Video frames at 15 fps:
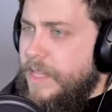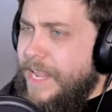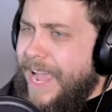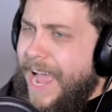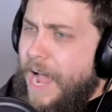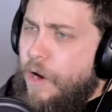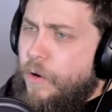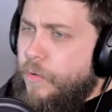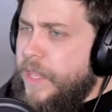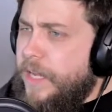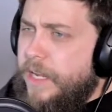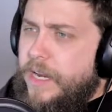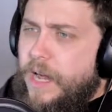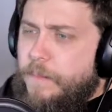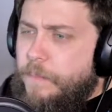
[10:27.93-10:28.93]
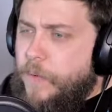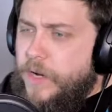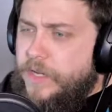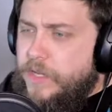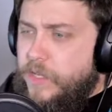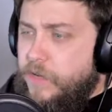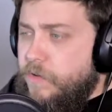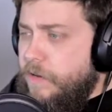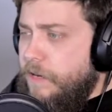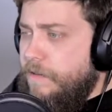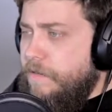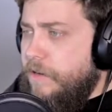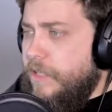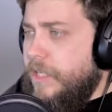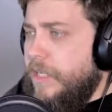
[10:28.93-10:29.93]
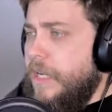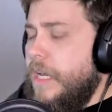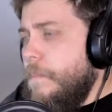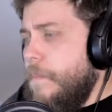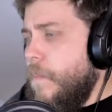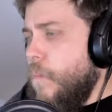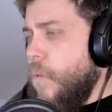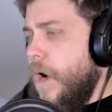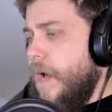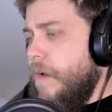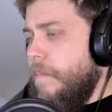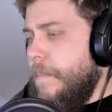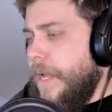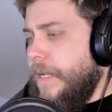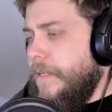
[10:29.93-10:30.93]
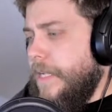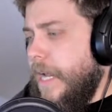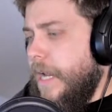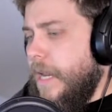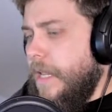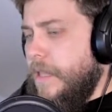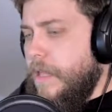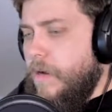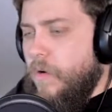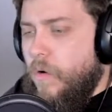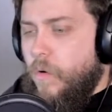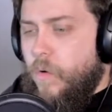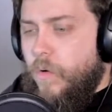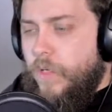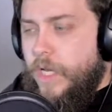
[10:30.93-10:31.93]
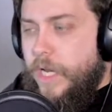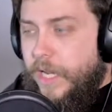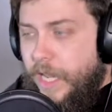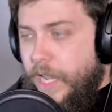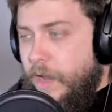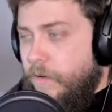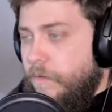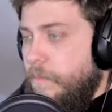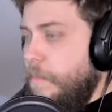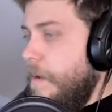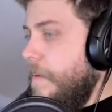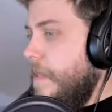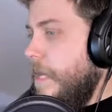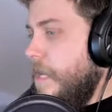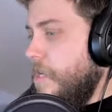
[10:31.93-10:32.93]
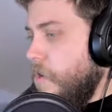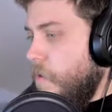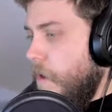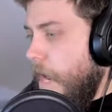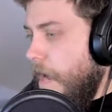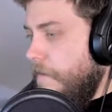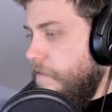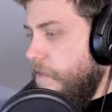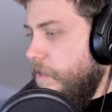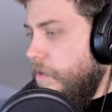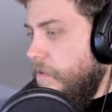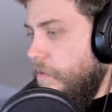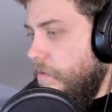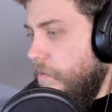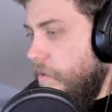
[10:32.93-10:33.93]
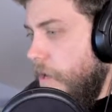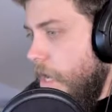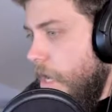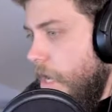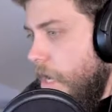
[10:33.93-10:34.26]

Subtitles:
how they can upgrade to the Unity version while maintaining their old account. Maybe they don't have to.